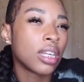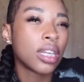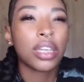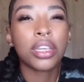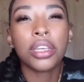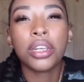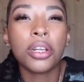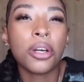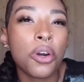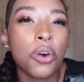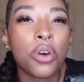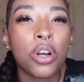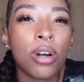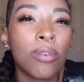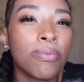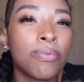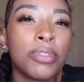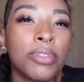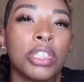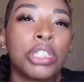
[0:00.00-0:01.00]
you know,
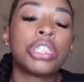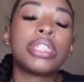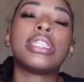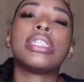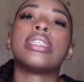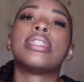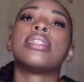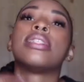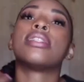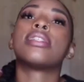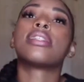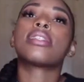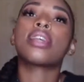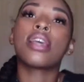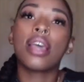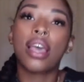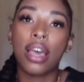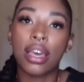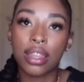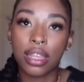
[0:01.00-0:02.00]
comfy jeans.
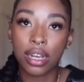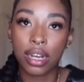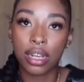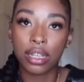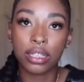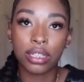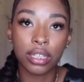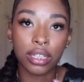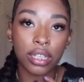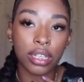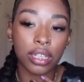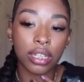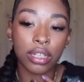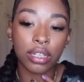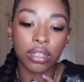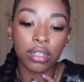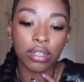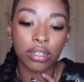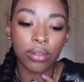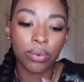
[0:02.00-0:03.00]
And then I did,
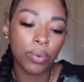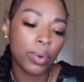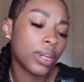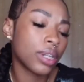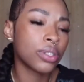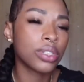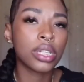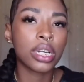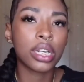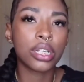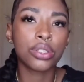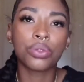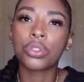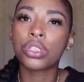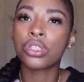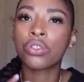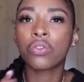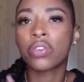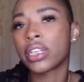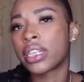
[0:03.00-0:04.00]
what else did I do?
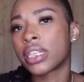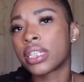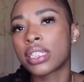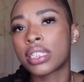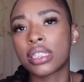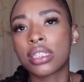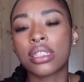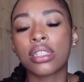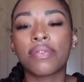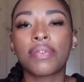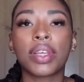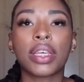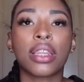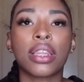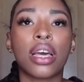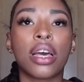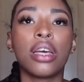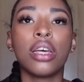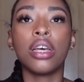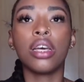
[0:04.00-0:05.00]
Just rings and stuff like
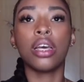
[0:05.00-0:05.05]
that.